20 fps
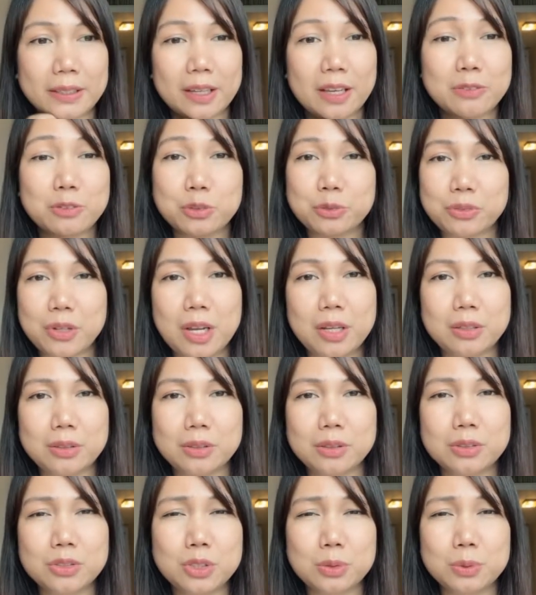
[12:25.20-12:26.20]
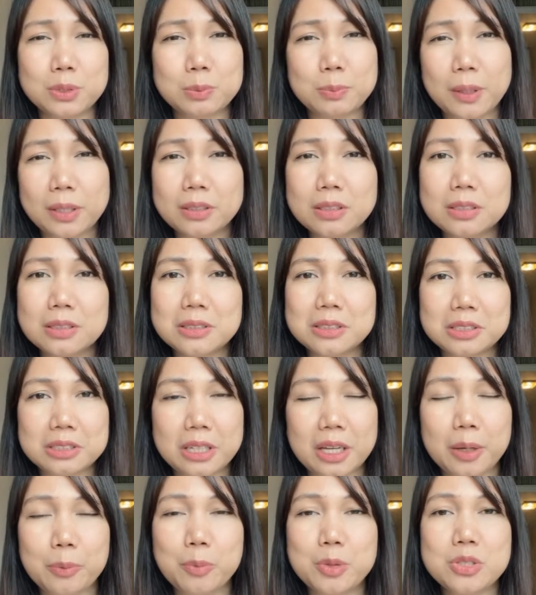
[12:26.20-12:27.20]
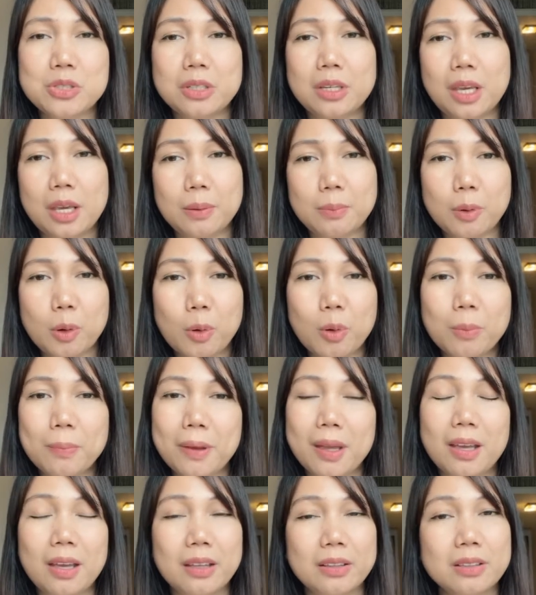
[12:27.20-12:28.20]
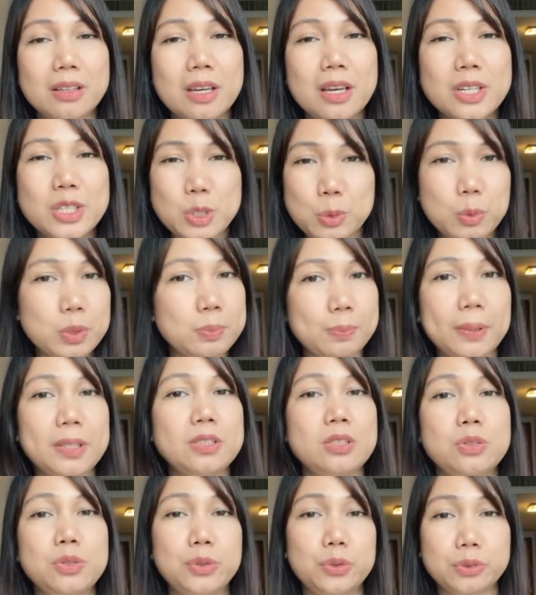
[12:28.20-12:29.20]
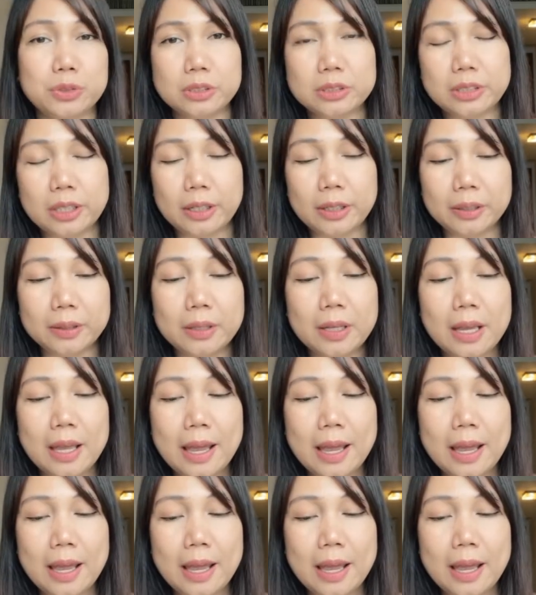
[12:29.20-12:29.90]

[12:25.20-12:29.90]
a friend, she was pregnant at a time when she came home, and she was placed in Eurotel.